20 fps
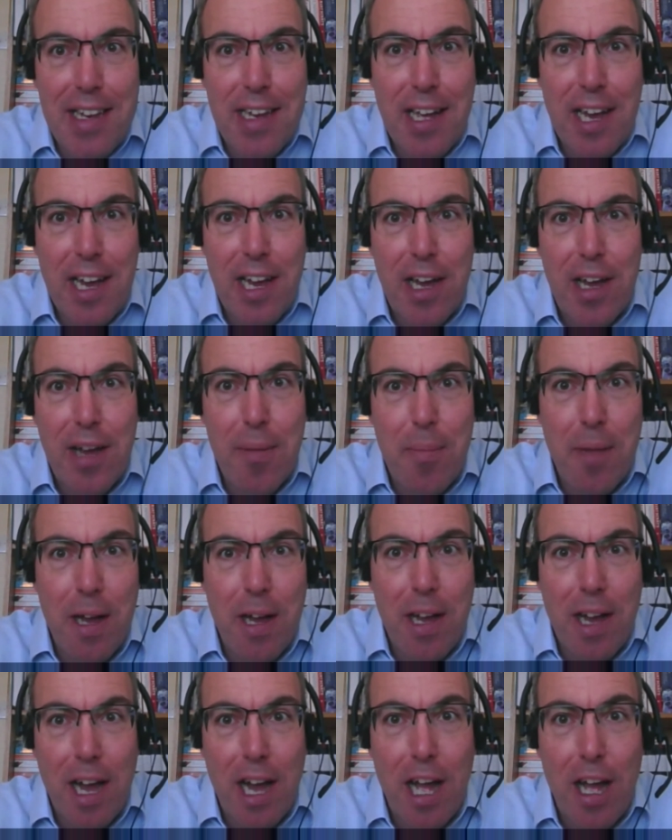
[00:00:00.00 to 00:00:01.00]

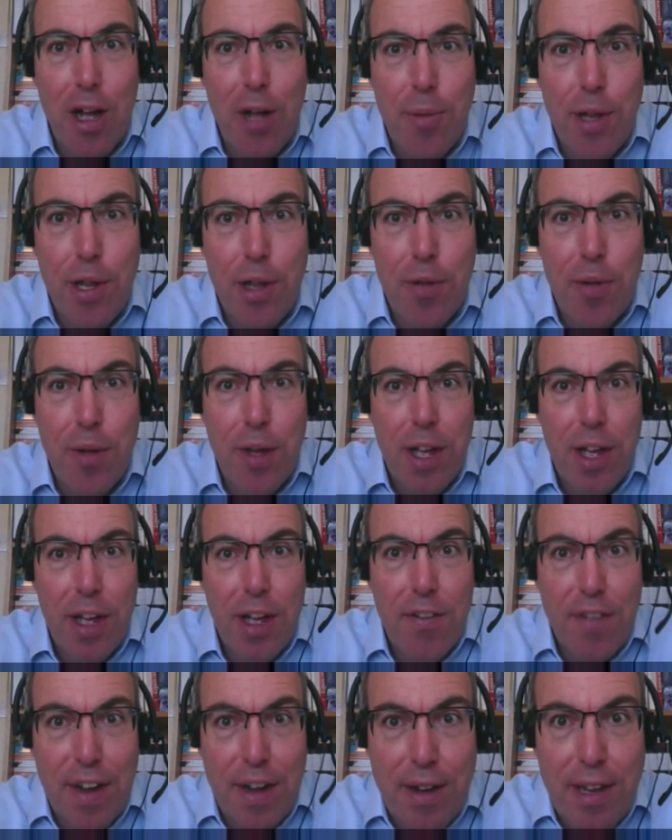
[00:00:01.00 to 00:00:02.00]
I hope you
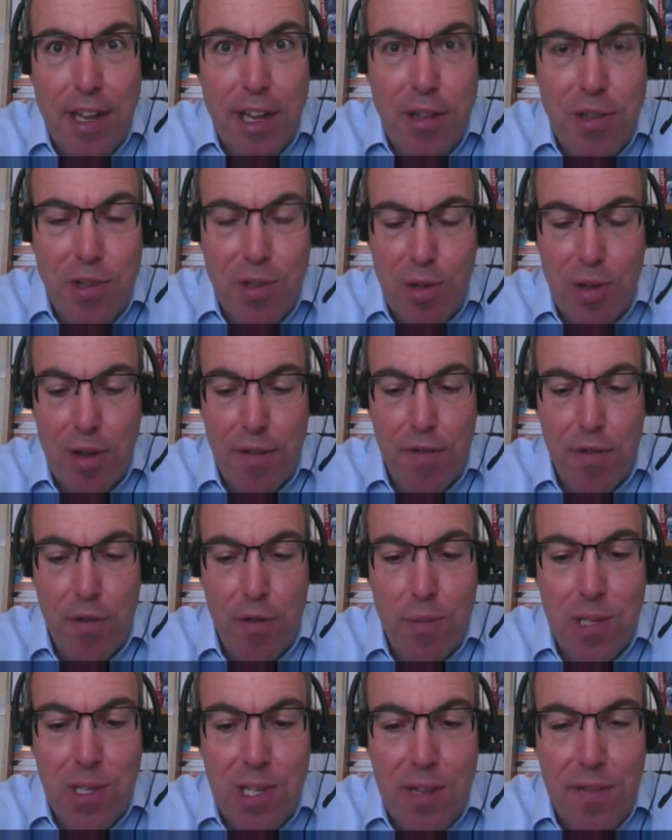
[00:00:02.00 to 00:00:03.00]
found it useful and
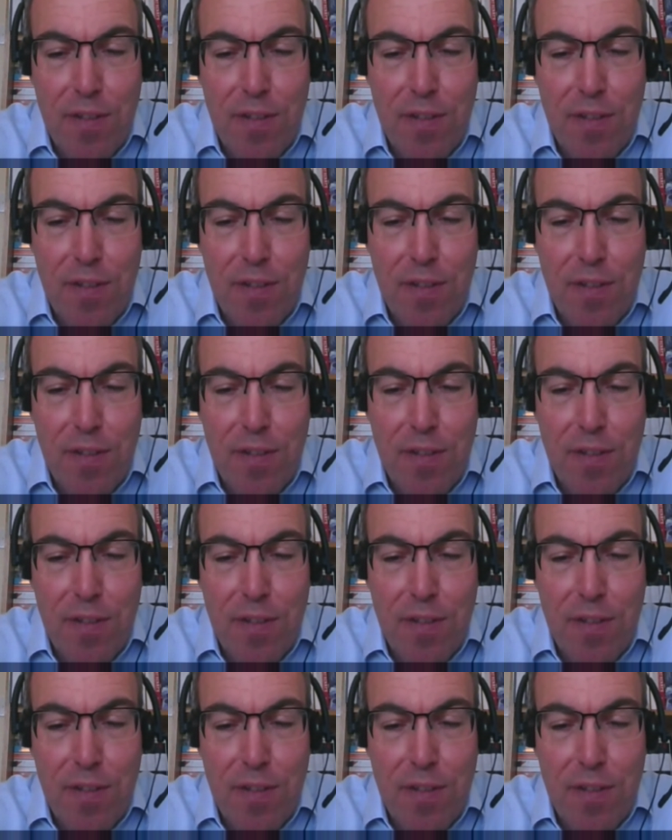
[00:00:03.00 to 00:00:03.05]
informative,